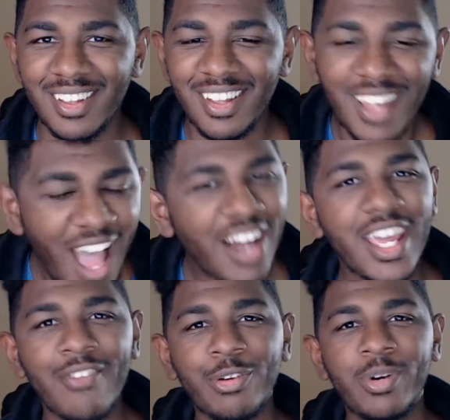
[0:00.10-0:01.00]

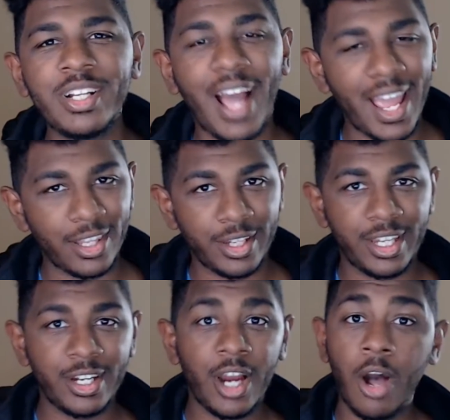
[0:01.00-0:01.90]
Howdy everyone, Kylie
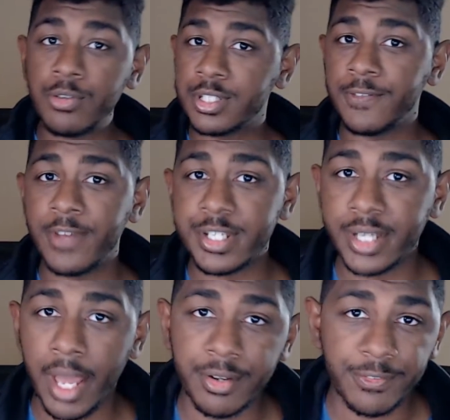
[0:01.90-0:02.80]
here, host of
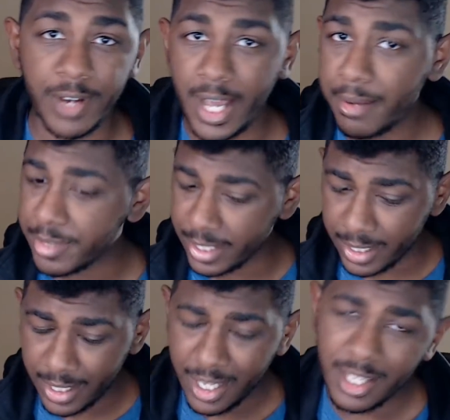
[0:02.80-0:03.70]
Fishing After 5,
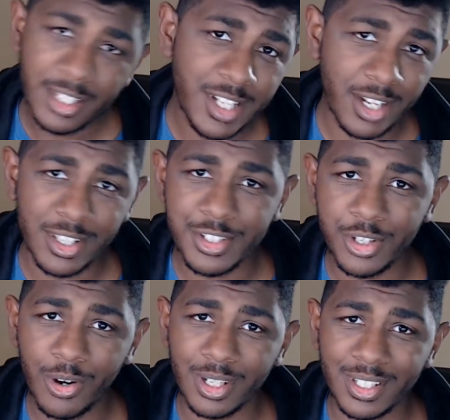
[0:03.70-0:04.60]
the channel that you're
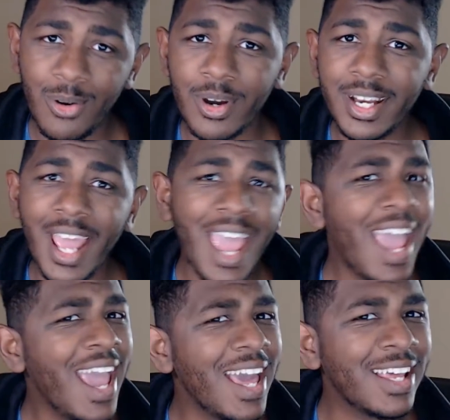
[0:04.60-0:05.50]
currently on.
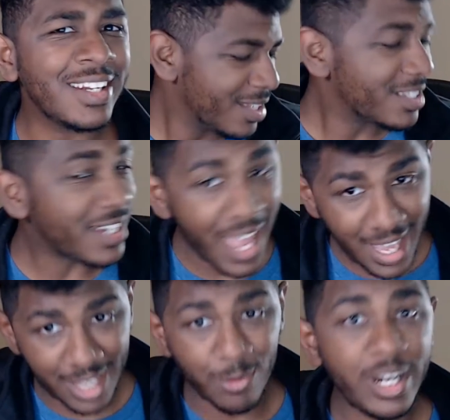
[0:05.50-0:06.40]
And
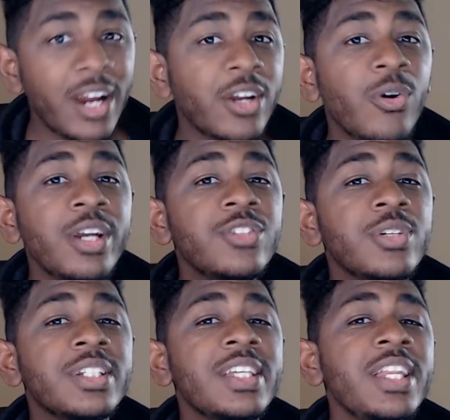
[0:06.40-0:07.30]
today we are going to
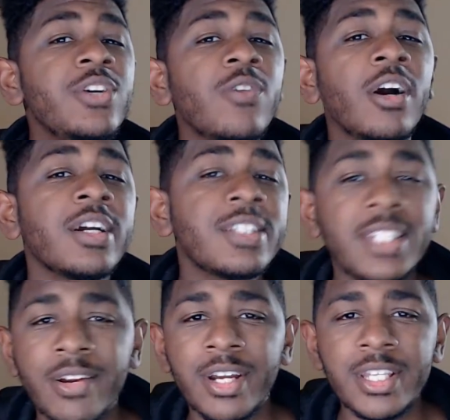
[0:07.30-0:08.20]
continue our
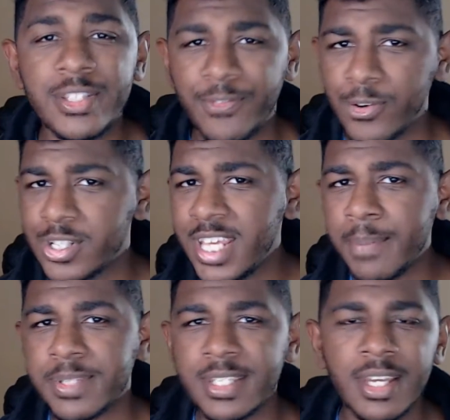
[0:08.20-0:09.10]
series for
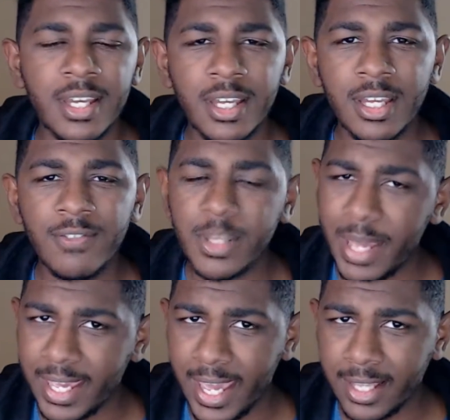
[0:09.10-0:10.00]
tips for the
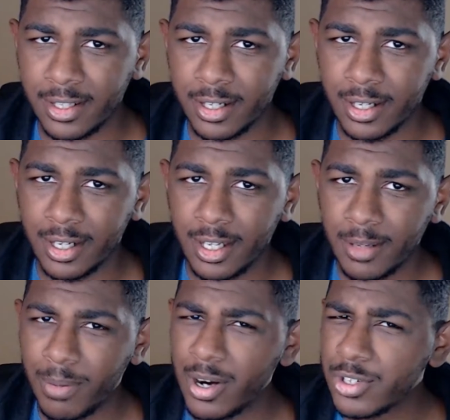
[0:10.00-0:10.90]
bank angler,
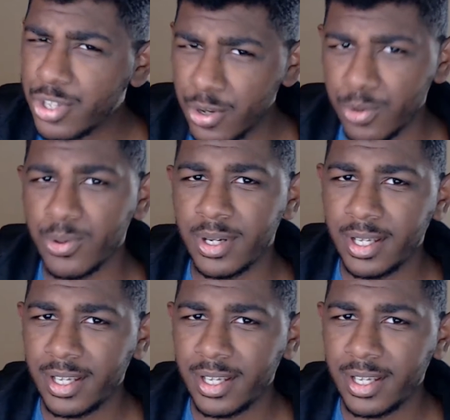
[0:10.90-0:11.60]
part 2.